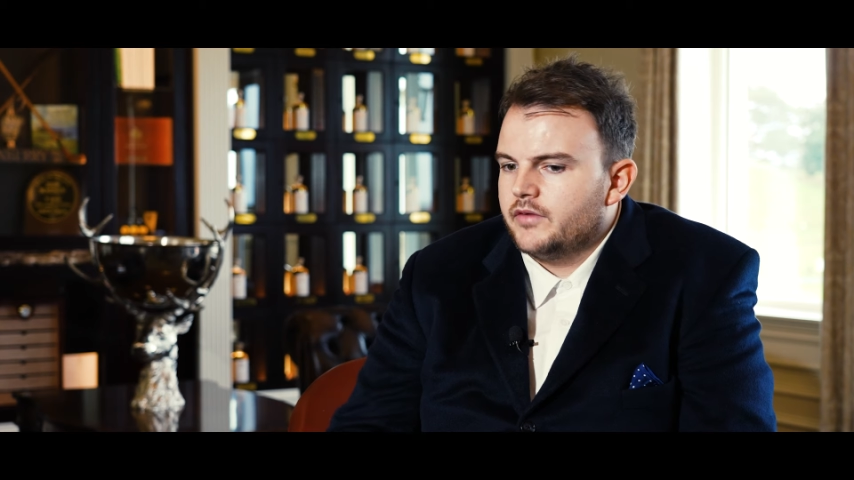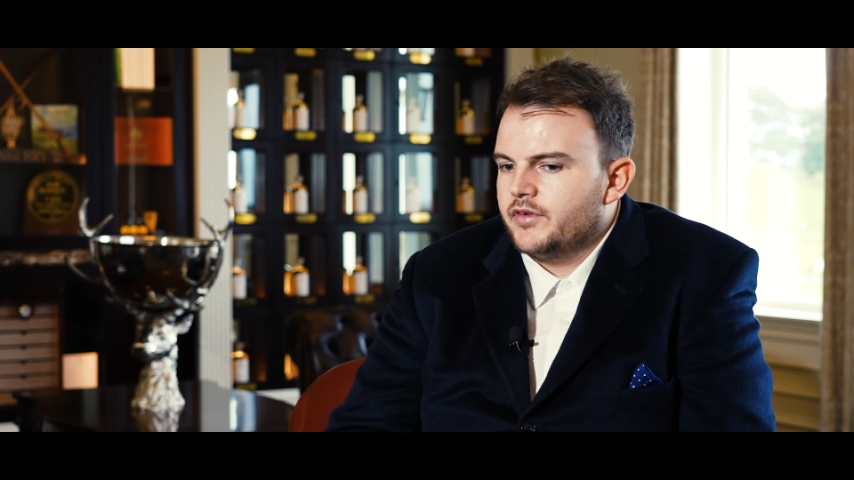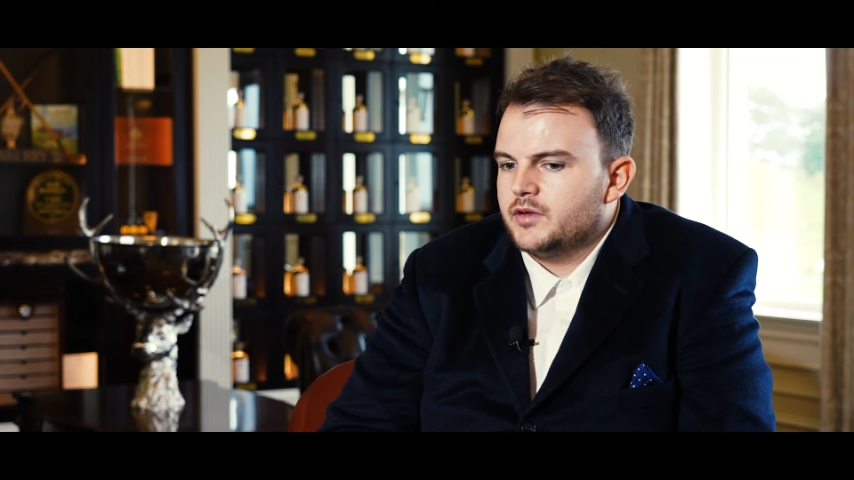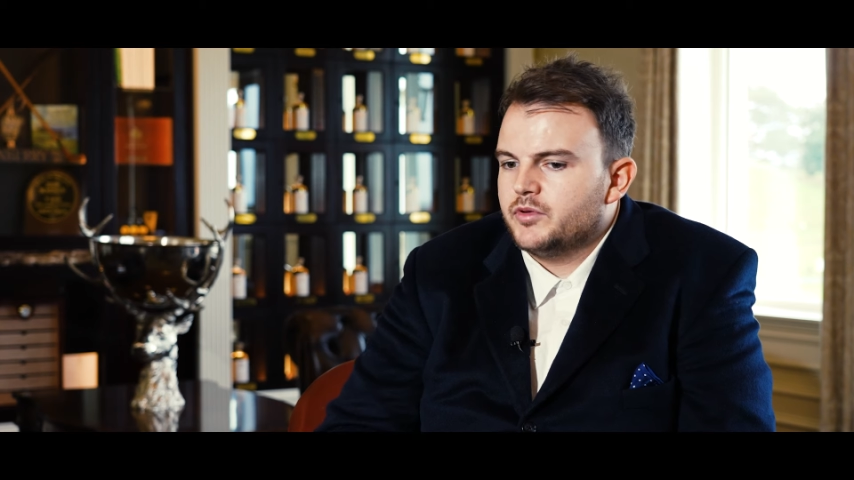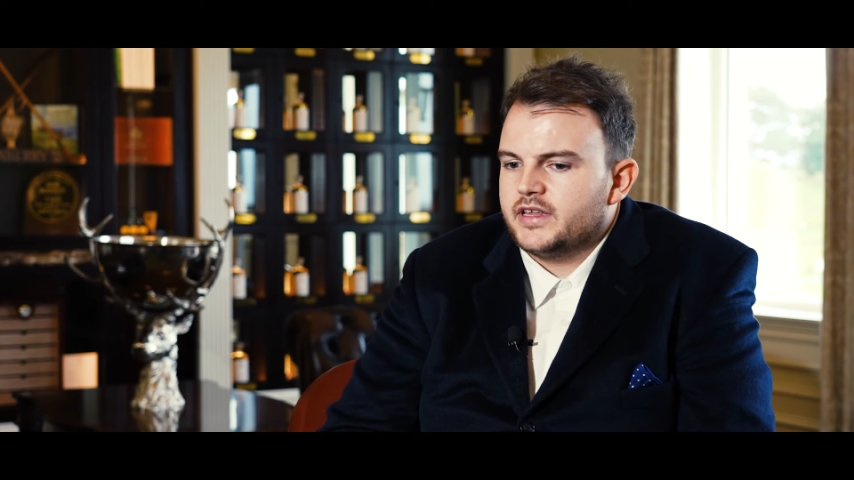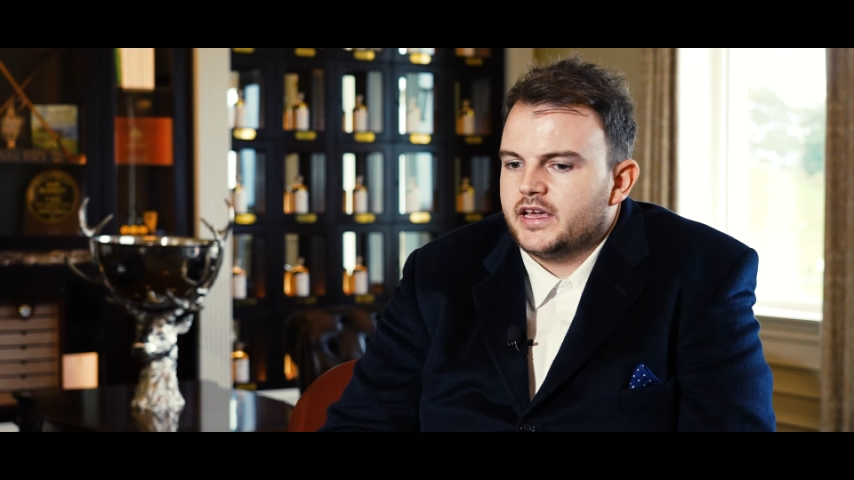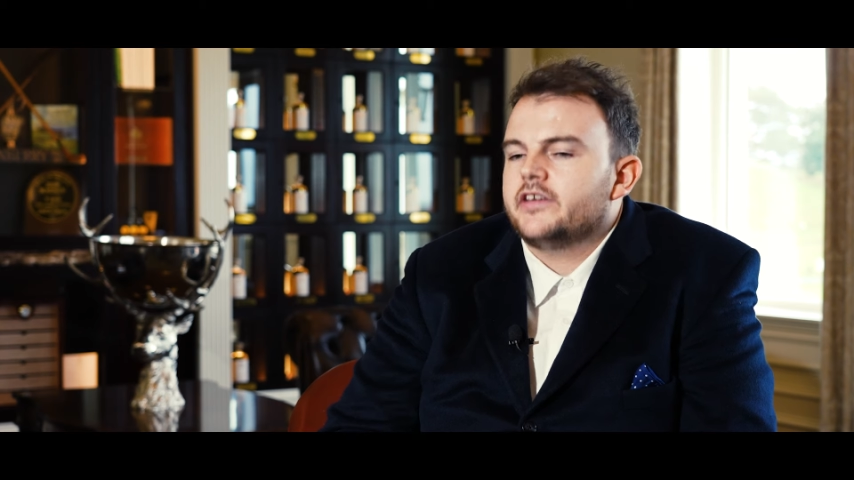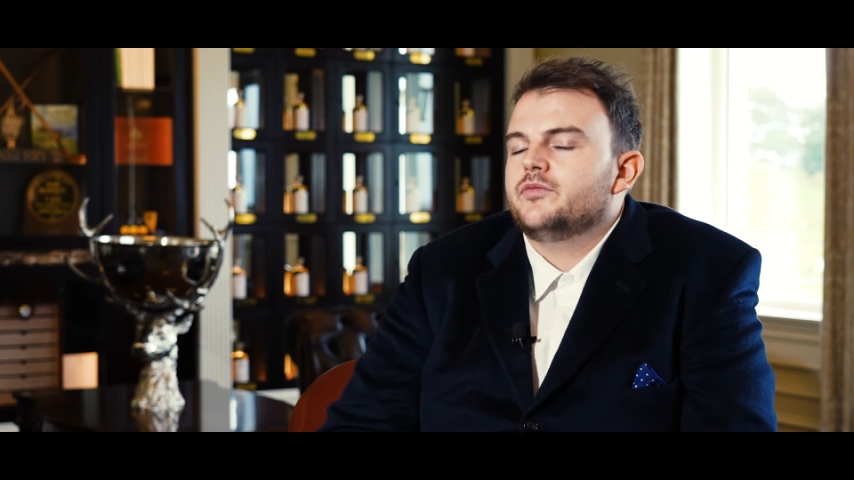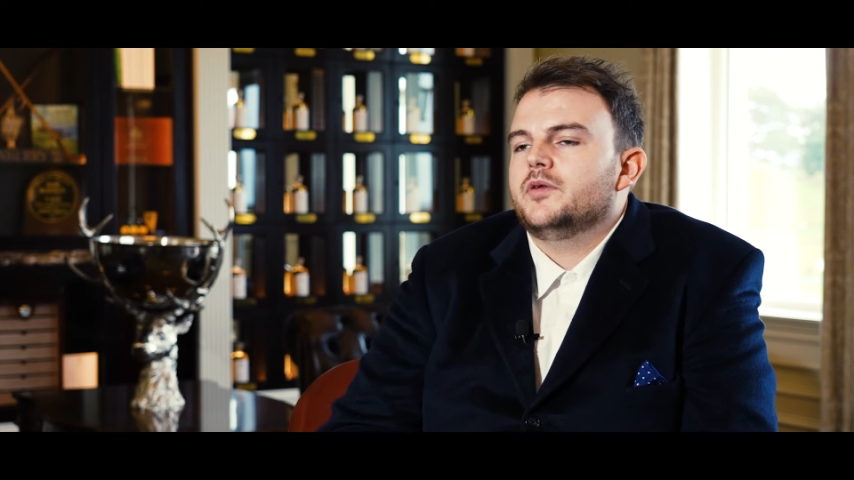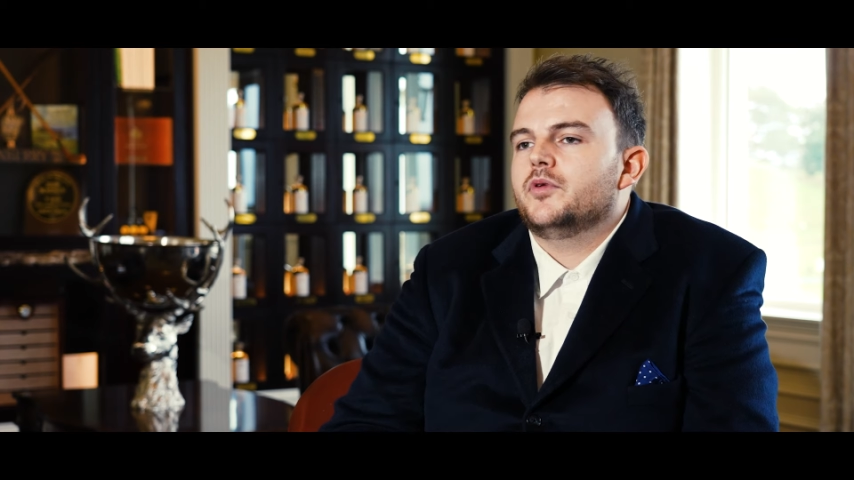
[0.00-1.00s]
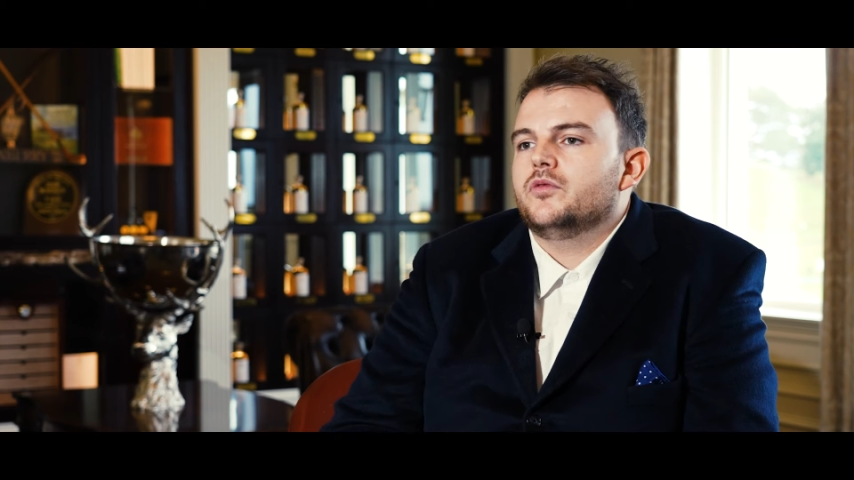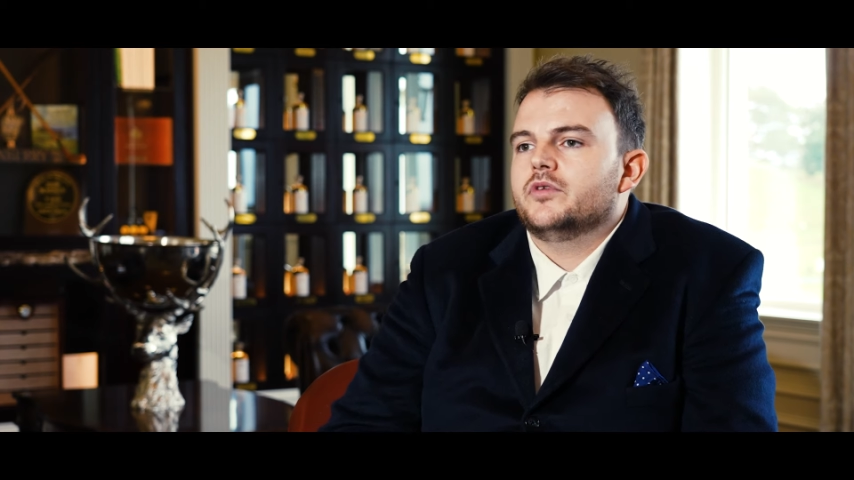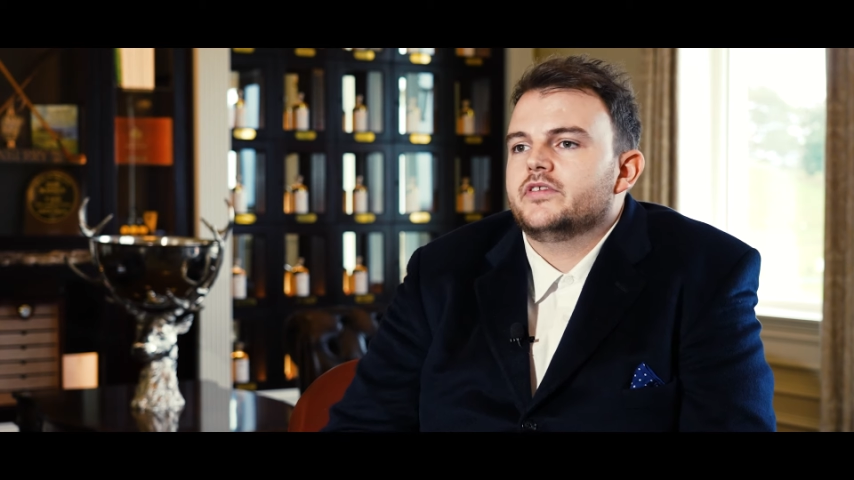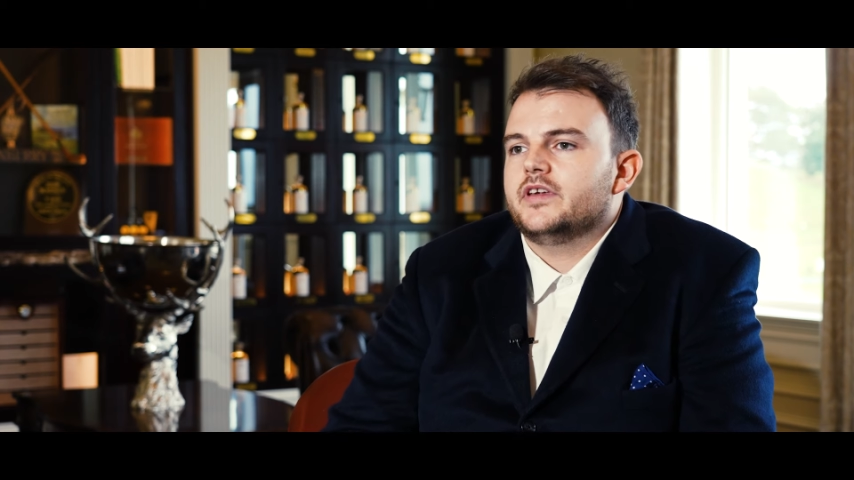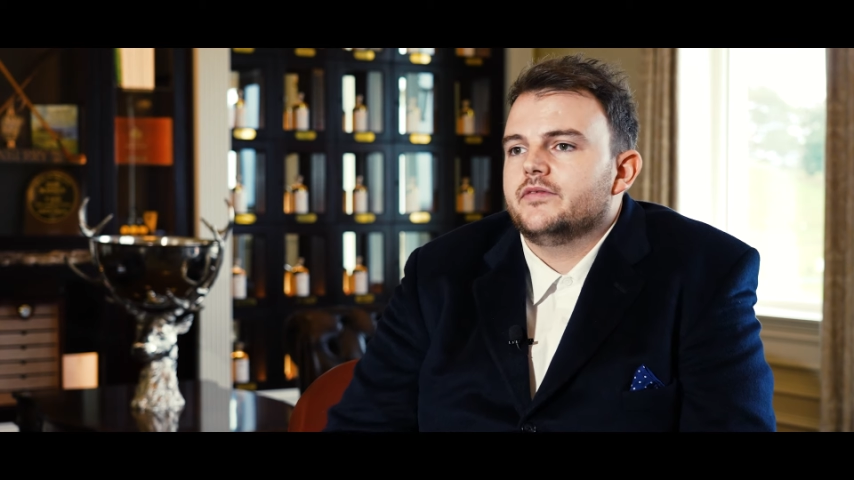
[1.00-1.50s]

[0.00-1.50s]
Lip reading: if anybody asks me about whisky